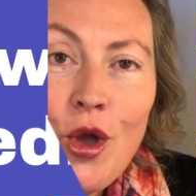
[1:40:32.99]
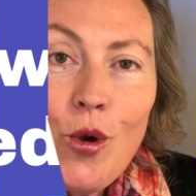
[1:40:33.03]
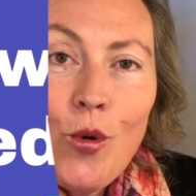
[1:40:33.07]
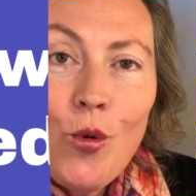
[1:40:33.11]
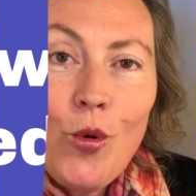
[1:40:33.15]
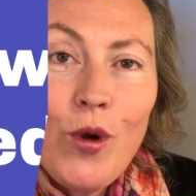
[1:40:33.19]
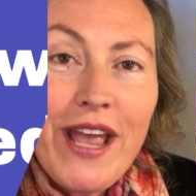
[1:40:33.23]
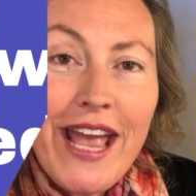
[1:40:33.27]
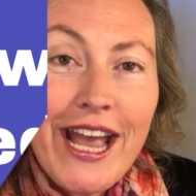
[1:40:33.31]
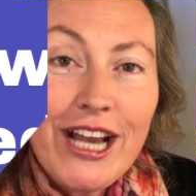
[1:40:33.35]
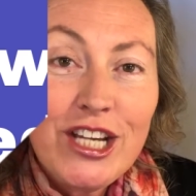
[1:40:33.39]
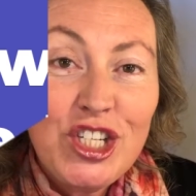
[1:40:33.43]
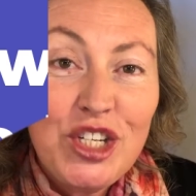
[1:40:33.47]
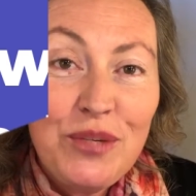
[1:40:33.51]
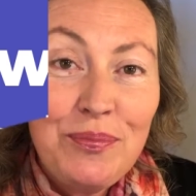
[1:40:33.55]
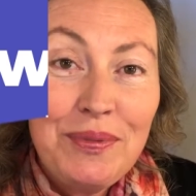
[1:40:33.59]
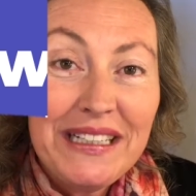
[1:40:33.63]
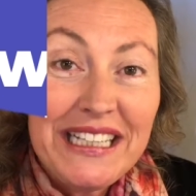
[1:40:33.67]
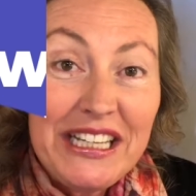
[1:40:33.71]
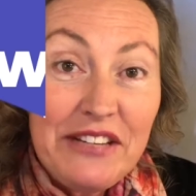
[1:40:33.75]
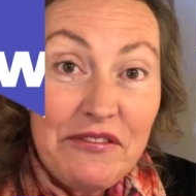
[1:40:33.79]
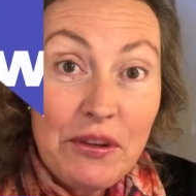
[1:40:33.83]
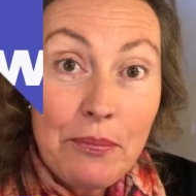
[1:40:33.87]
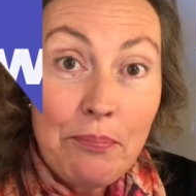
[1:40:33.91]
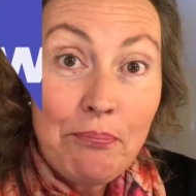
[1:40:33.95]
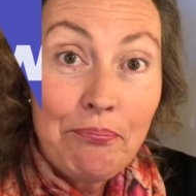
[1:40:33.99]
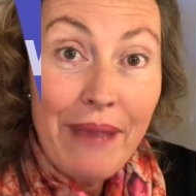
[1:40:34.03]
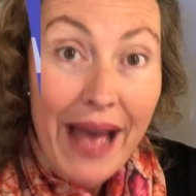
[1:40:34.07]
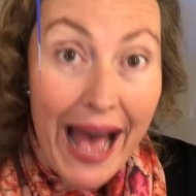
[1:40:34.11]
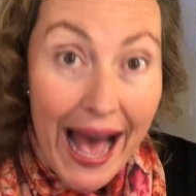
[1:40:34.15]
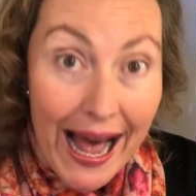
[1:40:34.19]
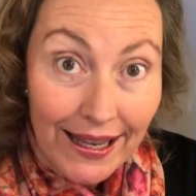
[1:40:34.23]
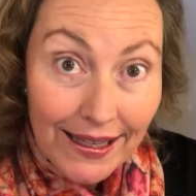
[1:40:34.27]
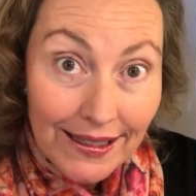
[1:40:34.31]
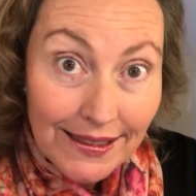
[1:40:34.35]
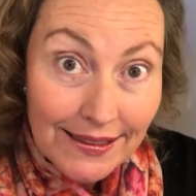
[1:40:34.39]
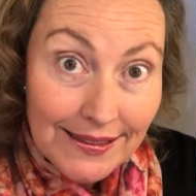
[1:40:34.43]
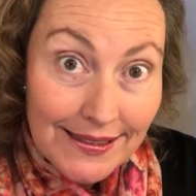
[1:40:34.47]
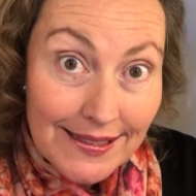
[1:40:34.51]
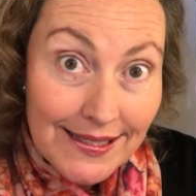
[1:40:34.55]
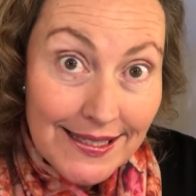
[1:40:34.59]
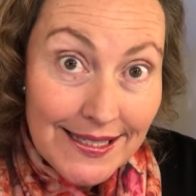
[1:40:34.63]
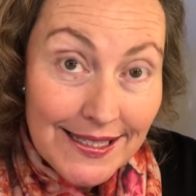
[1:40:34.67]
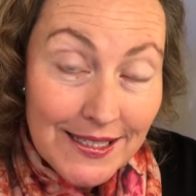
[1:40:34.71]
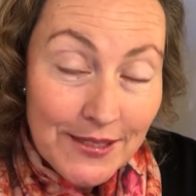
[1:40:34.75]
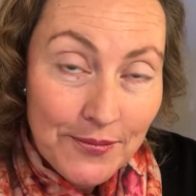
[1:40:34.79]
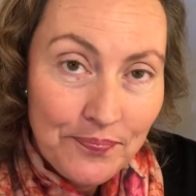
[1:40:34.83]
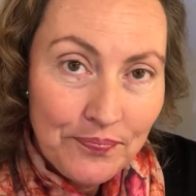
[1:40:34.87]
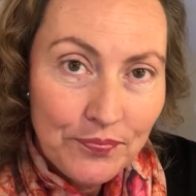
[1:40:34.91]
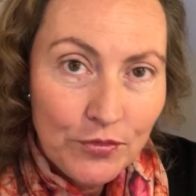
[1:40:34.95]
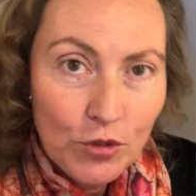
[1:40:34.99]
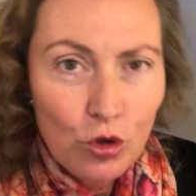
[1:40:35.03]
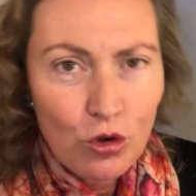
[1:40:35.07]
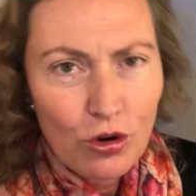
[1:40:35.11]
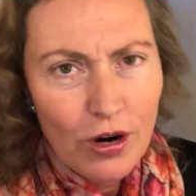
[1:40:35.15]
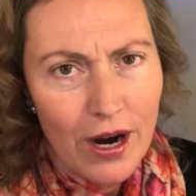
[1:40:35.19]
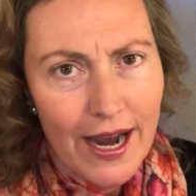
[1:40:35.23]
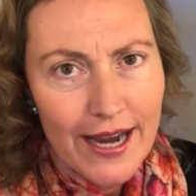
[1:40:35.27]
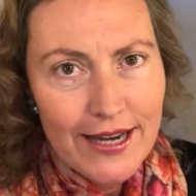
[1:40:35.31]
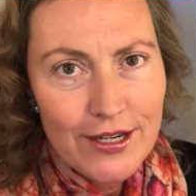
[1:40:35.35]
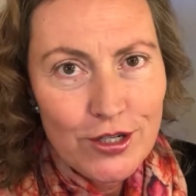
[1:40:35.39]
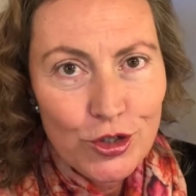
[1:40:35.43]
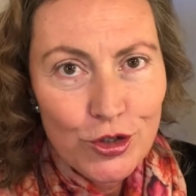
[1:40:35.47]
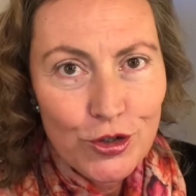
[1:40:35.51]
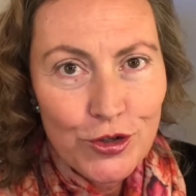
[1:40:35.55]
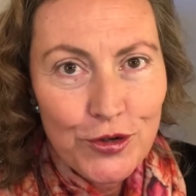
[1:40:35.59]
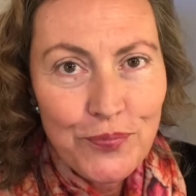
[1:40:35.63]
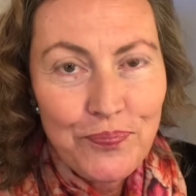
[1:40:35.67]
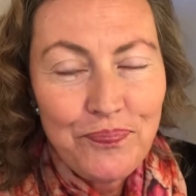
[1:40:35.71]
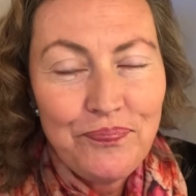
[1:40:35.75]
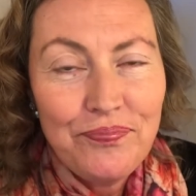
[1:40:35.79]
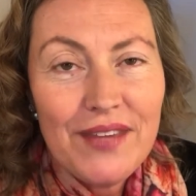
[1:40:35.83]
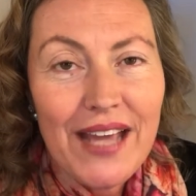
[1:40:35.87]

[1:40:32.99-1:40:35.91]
We actually believe in balance, or I do.